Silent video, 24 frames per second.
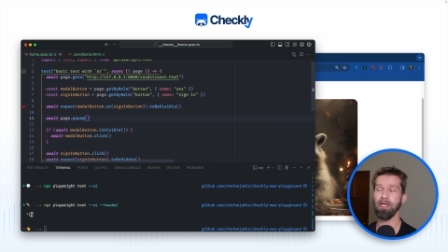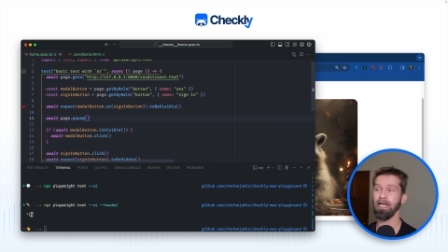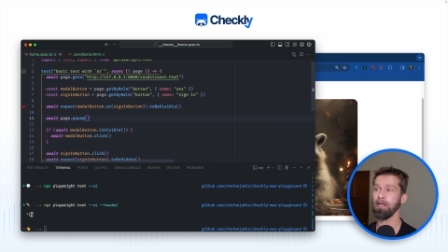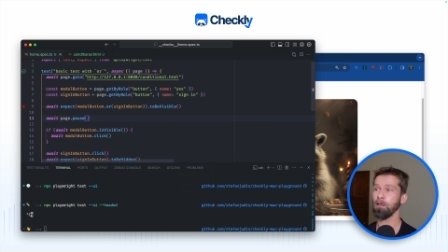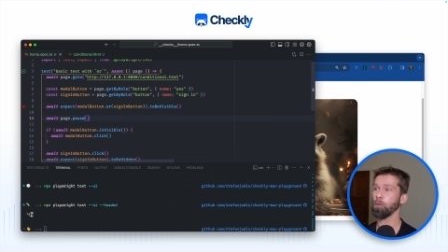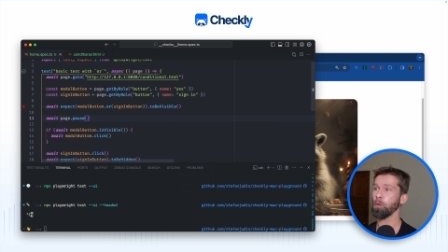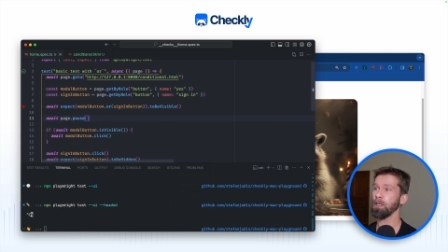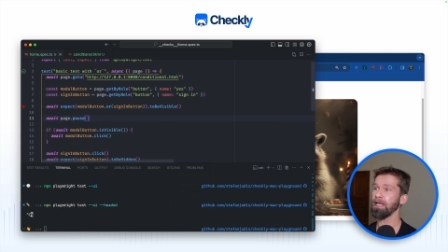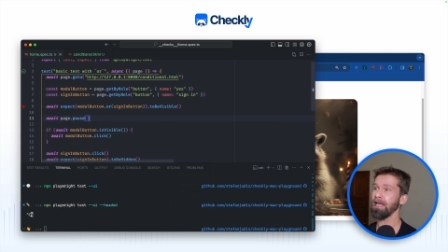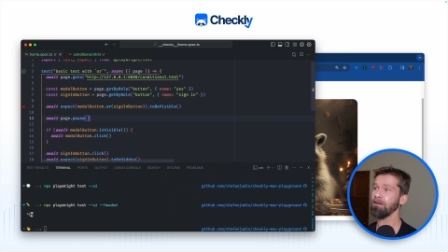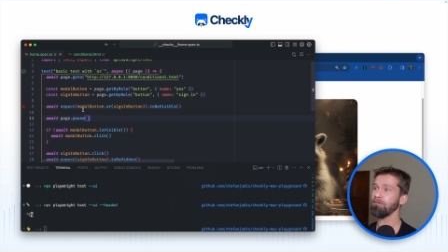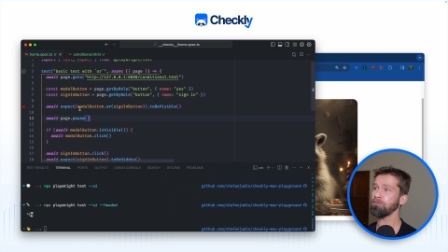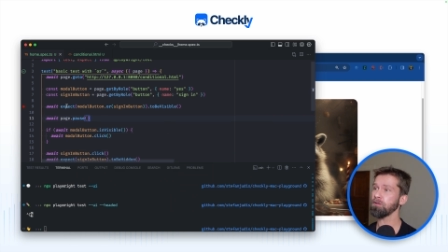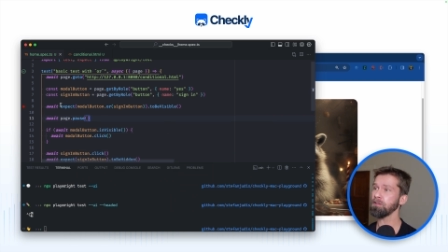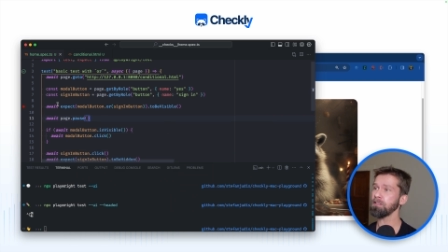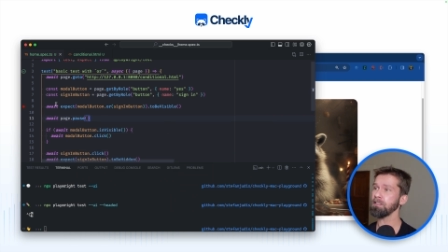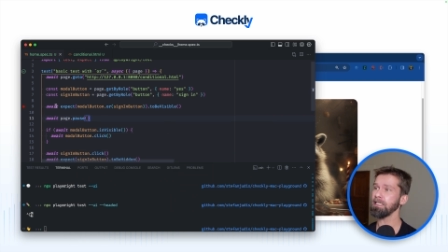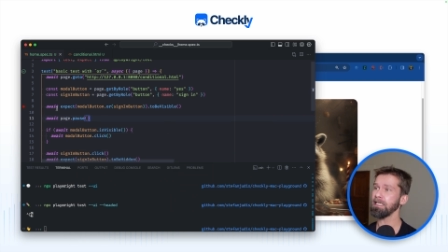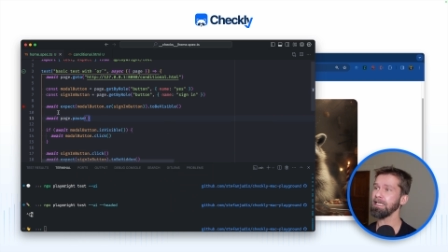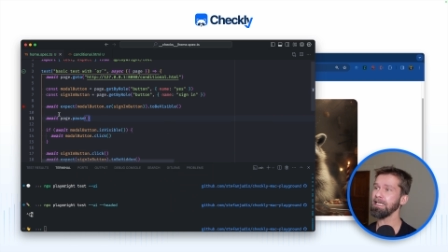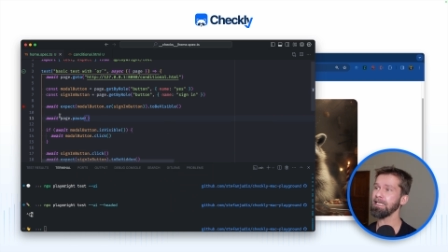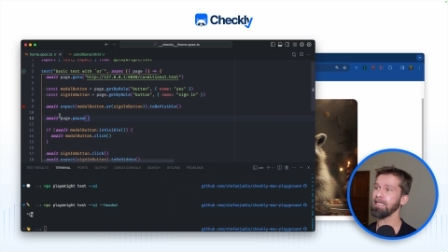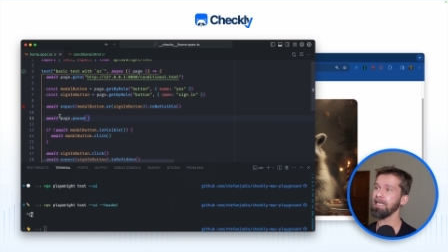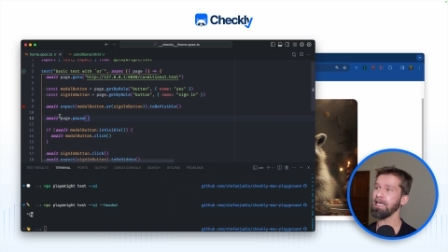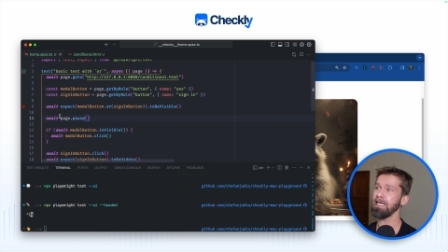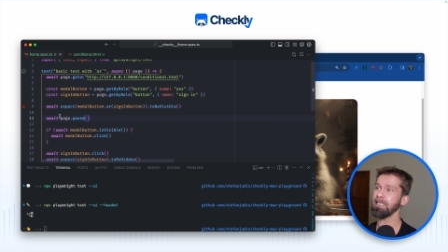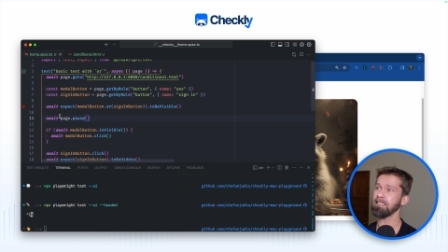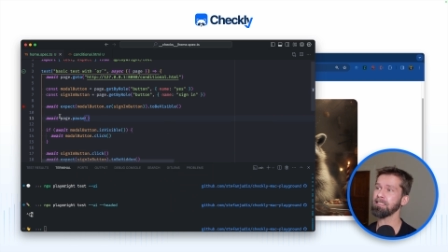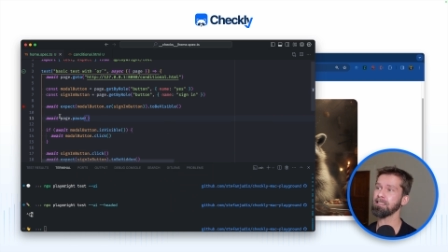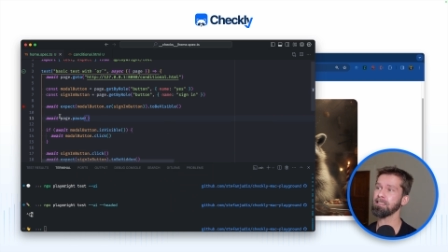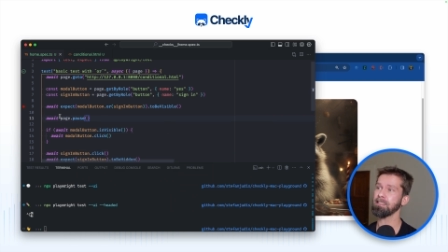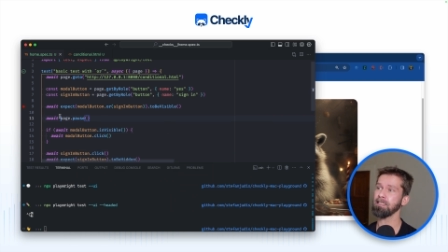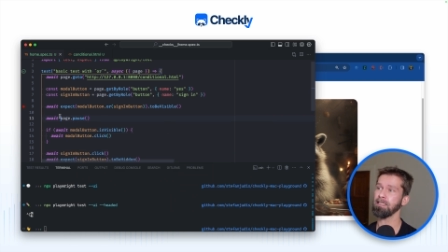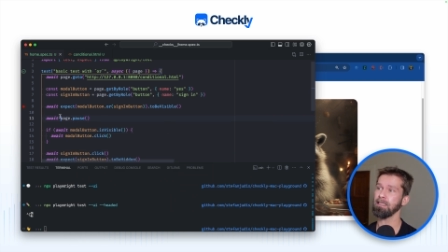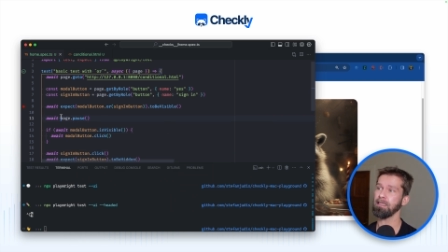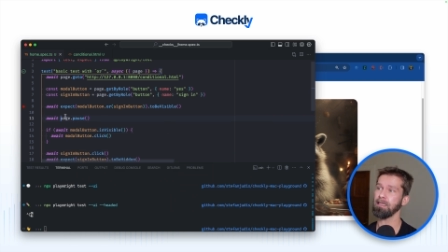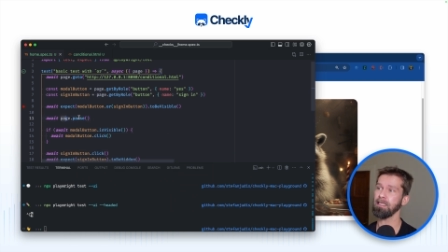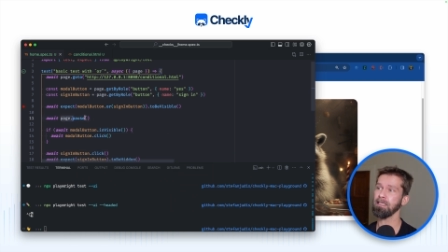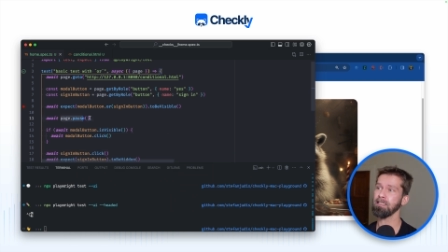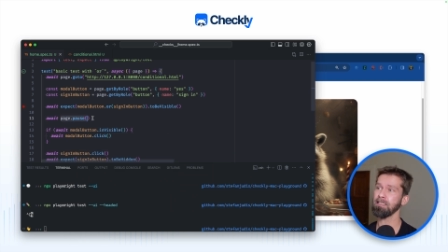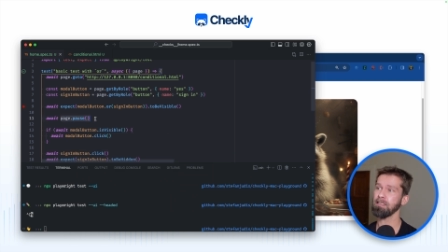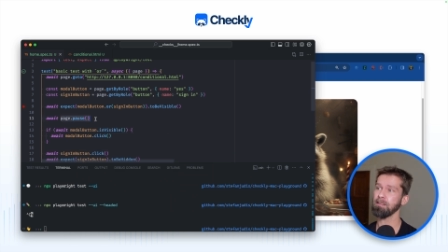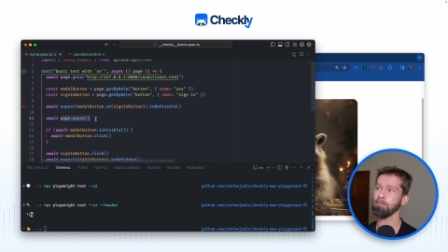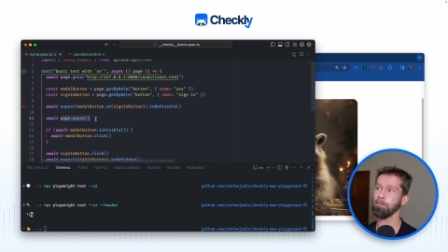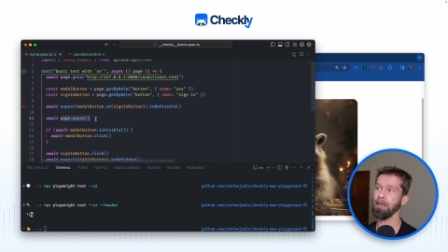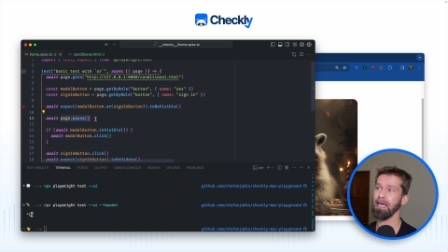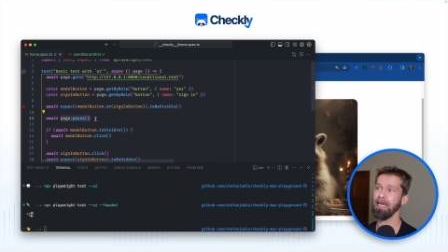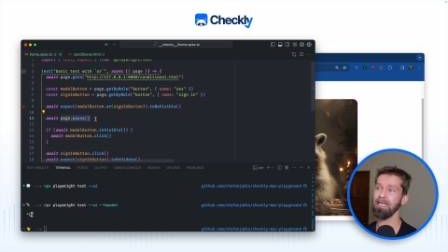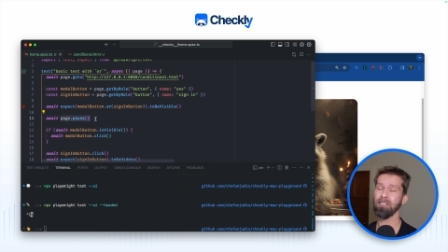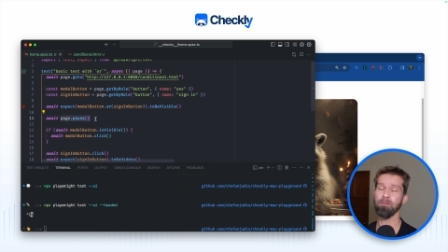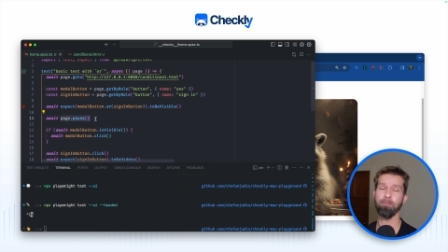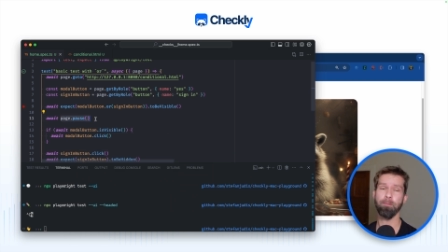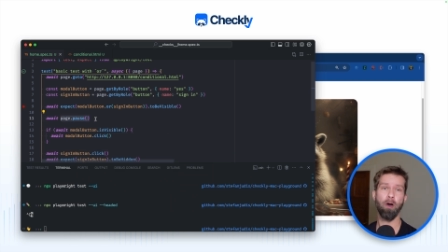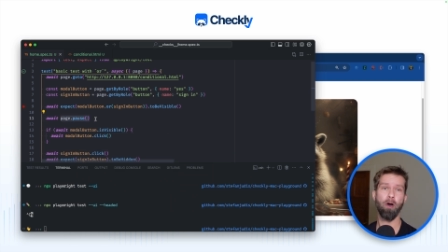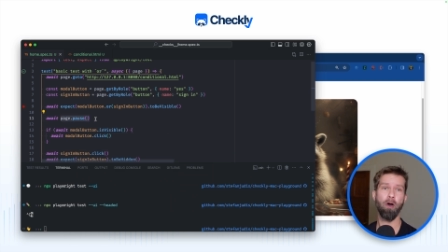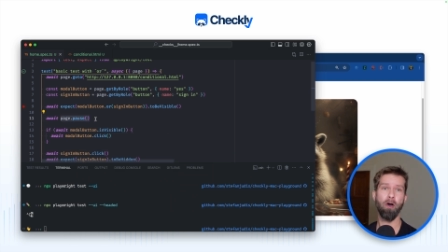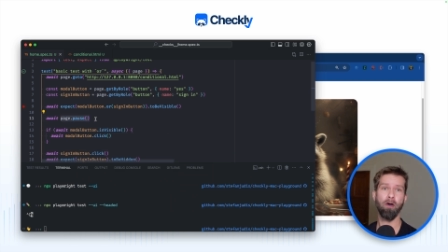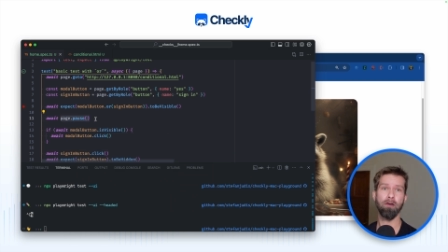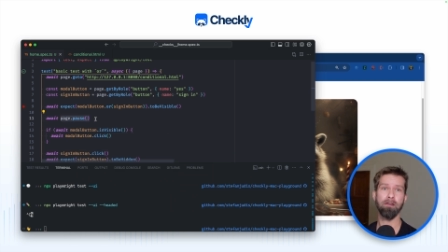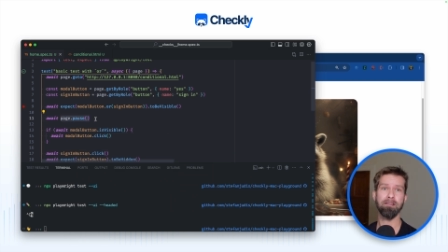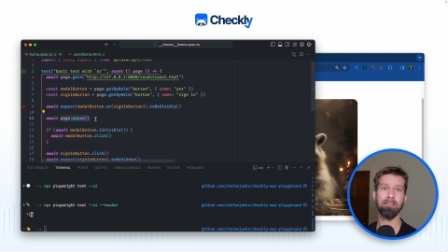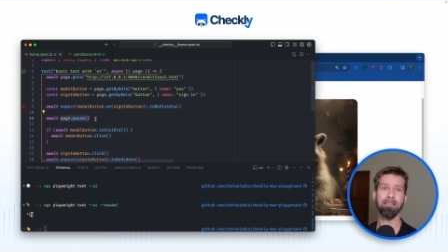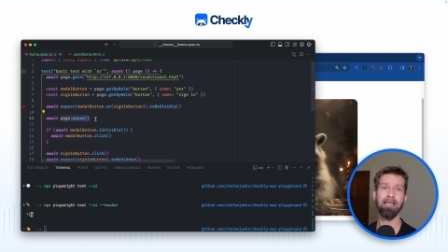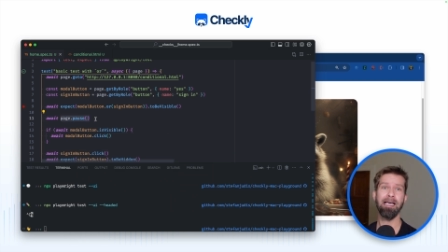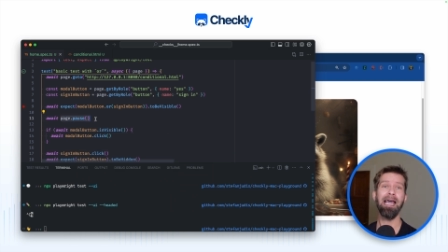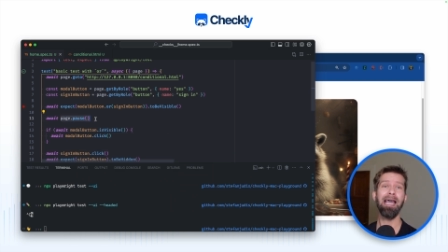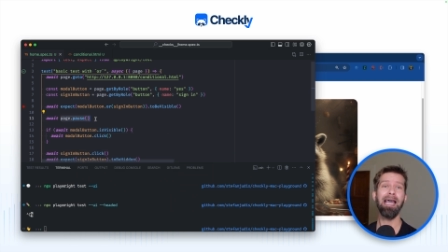and whenever it hits this page pause,